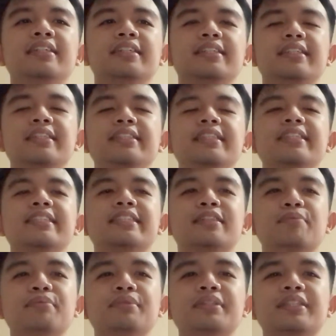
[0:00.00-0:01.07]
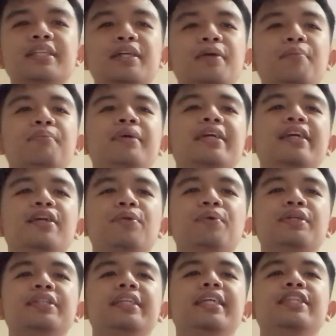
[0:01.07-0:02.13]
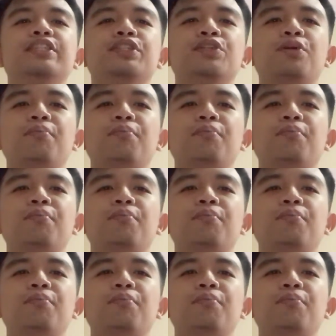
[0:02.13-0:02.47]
The systems begin with each group